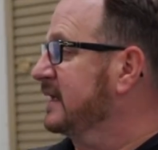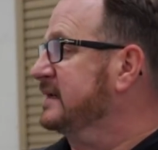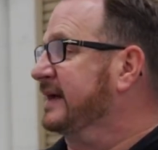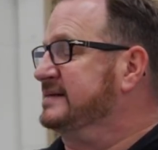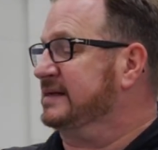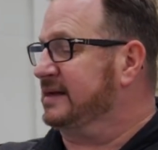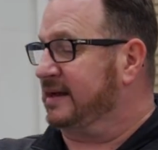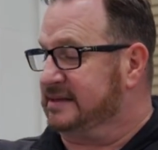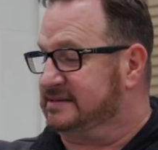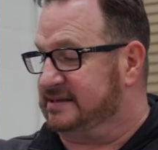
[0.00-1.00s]

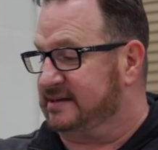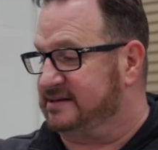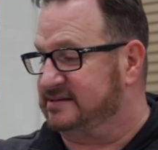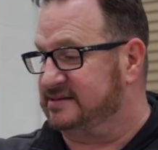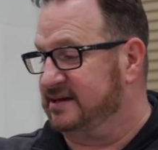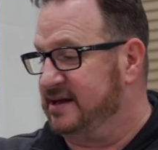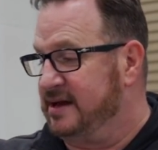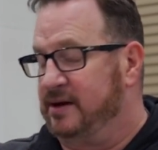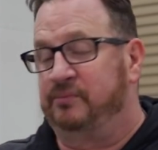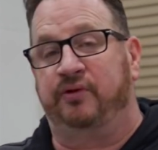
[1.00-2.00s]
1996,
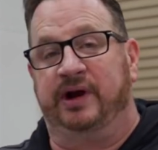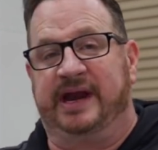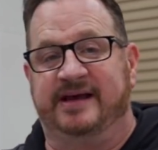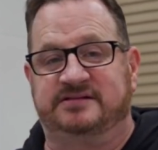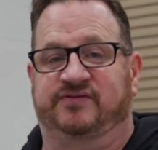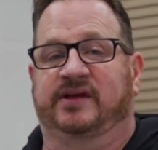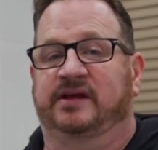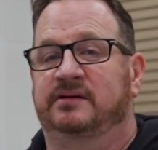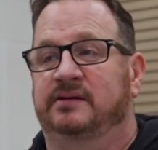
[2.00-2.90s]
pre-SV.